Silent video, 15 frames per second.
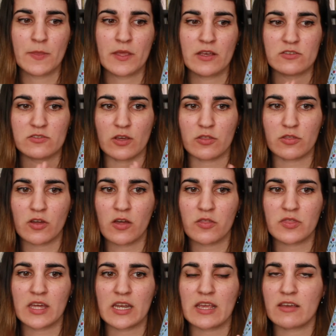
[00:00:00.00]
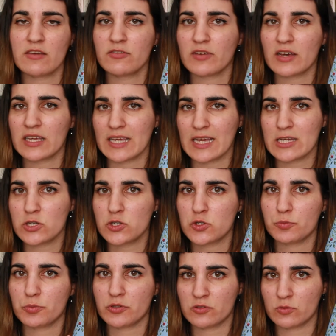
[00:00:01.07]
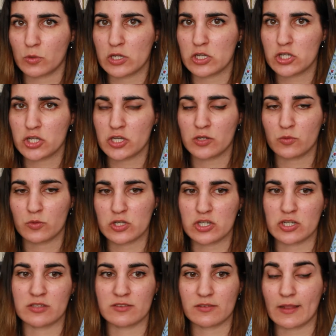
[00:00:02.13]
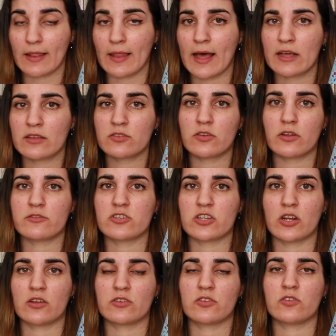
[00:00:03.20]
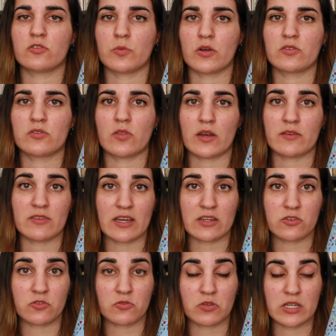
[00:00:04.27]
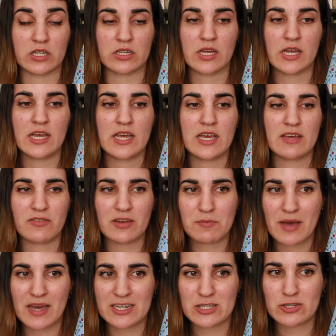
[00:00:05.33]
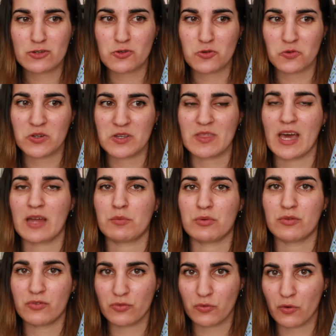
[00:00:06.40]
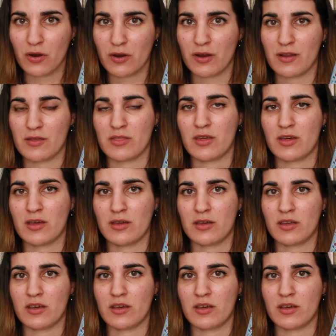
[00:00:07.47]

So I thought that if I get to Persuasion, which is the last of Jane Austen's books that I've yet to read, if I manage to read that before the